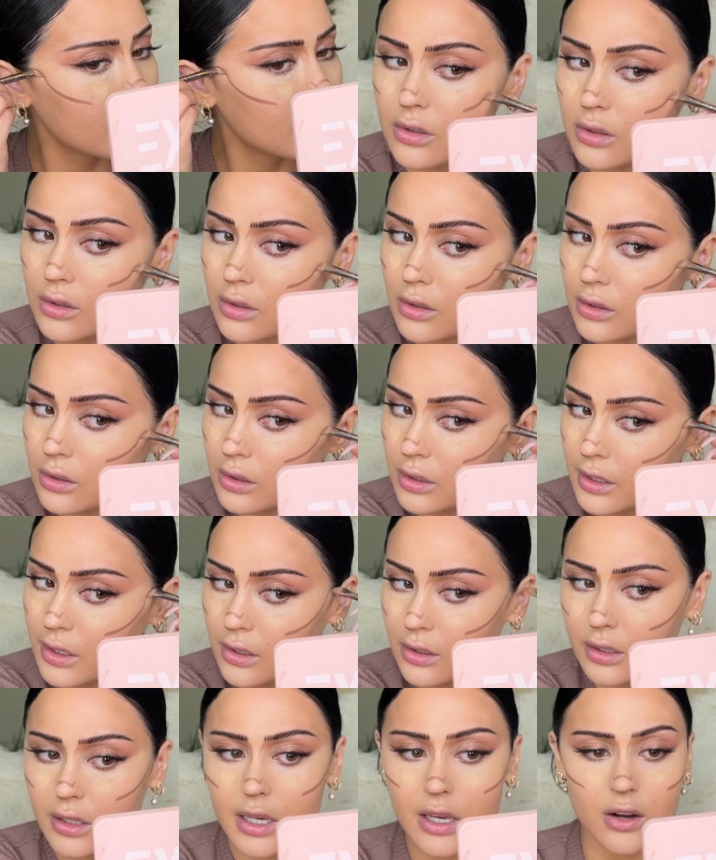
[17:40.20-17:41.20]

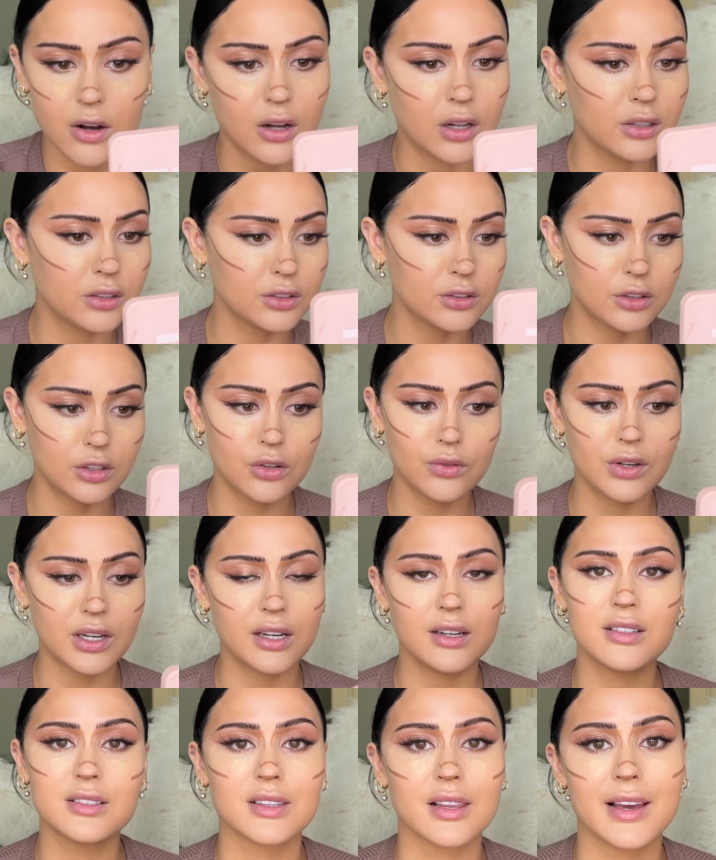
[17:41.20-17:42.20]
literally all you
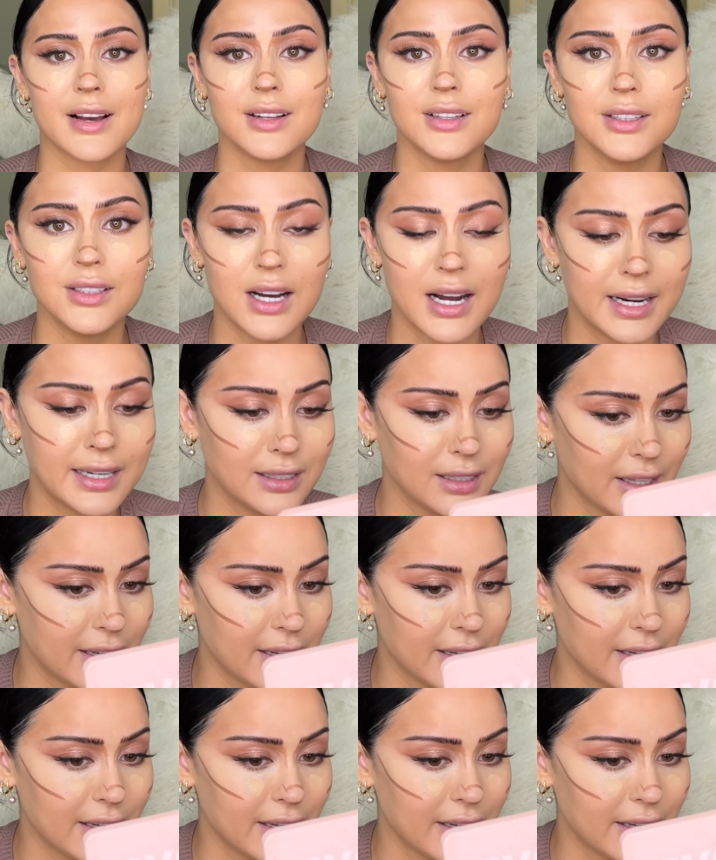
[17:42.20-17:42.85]
need is like a line